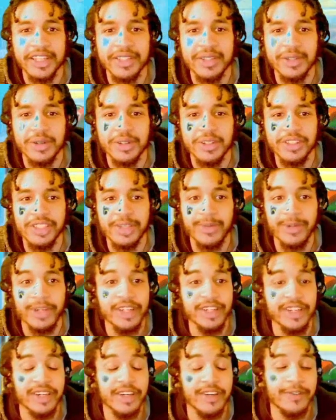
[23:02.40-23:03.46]
course, and we're,
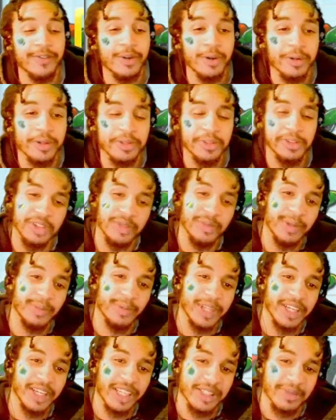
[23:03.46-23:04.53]
gonna, of course, going to be
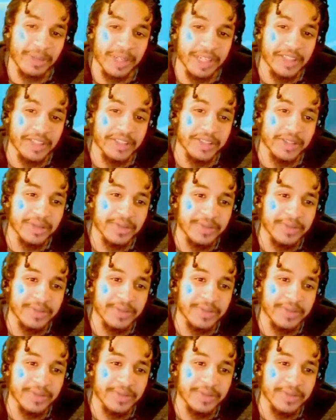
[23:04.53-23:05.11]
playing as Bowser.